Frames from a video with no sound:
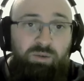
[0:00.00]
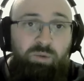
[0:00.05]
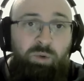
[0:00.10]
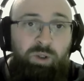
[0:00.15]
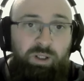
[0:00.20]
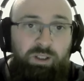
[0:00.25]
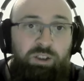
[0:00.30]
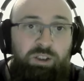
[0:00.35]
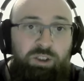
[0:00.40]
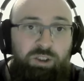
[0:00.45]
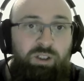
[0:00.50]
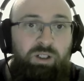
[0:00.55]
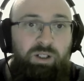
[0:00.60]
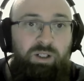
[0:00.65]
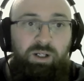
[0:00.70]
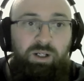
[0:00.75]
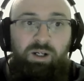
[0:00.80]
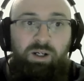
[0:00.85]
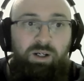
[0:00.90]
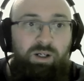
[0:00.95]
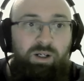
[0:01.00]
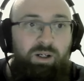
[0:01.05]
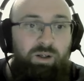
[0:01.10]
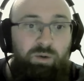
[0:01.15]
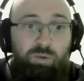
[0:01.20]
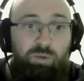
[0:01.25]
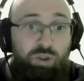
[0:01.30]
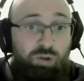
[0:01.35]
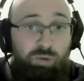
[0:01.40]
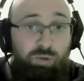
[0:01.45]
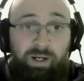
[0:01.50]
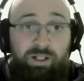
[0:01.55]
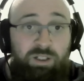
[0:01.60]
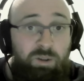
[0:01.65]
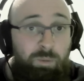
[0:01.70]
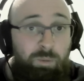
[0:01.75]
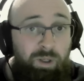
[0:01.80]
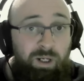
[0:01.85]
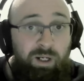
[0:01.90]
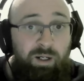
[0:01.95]
which it was great
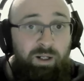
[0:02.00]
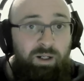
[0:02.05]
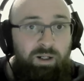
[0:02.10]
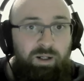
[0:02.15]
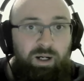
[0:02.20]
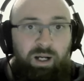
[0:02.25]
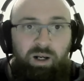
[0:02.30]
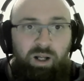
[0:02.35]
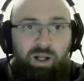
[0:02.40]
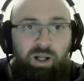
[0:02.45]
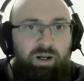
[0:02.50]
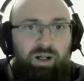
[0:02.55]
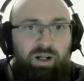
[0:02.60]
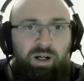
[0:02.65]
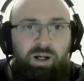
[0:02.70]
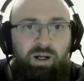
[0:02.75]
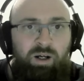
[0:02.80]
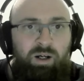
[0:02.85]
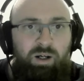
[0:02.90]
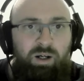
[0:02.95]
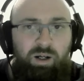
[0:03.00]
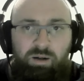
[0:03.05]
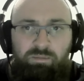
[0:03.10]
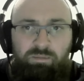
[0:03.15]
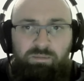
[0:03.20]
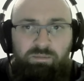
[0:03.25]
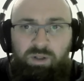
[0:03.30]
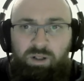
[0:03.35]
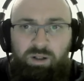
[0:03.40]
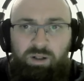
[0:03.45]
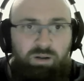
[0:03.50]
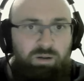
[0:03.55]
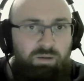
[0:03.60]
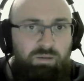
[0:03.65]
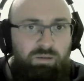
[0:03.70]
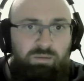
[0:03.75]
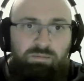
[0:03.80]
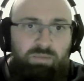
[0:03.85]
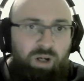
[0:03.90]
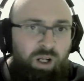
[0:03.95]
to be in it. I learned a
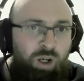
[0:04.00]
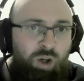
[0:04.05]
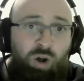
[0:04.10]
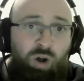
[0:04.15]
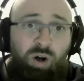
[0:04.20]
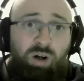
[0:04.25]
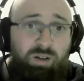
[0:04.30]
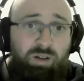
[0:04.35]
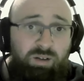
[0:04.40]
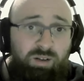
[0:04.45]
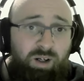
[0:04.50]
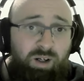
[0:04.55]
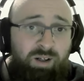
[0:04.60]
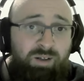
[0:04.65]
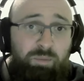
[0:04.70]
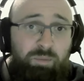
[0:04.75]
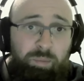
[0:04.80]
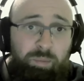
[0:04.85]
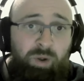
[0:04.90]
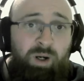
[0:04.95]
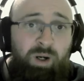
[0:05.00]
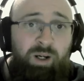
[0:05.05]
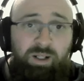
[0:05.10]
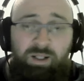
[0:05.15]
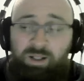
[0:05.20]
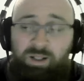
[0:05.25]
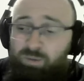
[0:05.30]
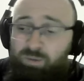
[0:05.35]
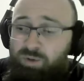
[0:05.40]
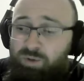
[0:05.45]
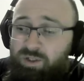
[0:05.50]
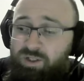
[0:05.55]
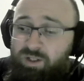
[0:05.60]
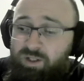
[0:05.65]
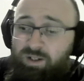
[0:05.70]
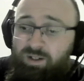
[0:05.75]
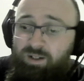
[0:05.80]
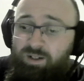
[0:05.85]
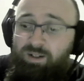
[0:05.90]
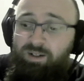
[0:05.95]
lot, but it was,
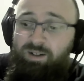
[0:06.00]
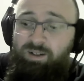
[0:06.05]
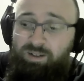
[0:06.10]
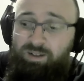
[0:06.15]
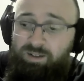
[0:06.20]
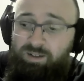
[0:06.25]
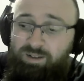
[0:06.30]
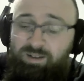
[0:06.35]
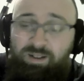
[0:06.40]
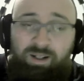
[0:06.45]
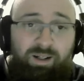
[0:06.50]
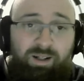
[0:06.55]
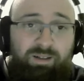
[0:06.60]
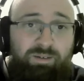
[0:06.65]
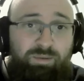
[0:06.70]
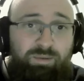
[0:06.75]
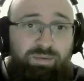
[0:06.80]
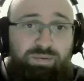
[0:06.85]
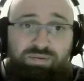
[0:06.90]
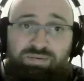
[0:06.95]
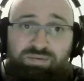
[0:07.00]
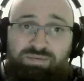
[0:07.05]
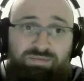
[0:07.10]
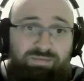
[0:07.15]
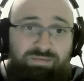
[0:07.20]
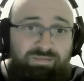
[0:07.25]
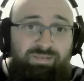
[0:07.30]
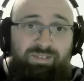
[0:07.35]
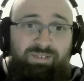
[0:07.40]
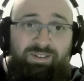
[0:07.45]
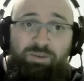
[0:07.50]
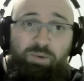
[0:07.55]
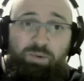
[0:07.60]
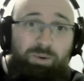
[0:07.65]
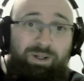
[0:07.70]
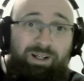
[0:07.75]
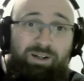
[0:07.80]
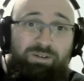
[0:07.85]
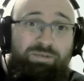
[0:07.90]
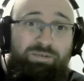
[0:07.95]
that's
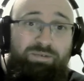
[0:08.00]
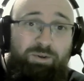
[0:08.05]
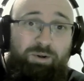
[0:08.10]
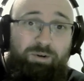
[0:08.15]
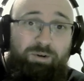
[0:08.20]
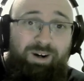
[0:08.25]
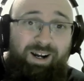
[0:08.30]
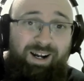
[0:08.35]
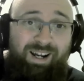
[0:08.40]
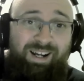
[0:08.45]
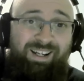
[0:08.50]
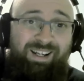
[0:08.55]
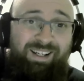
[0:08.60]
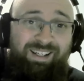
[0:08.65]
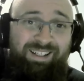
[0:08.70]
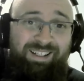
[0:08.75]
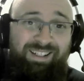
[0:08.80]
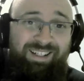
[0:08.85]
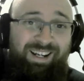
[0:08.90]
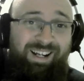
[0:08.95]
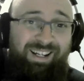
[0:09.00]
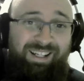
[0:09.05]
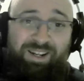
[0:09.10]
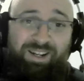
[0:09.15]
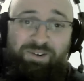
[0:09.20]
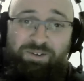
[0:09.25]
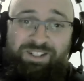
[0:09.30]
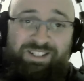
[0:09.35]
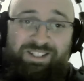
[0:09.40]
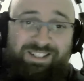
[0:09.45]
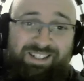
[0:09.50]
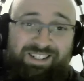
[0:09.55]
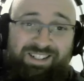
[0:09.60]
what we live for, right? Like it was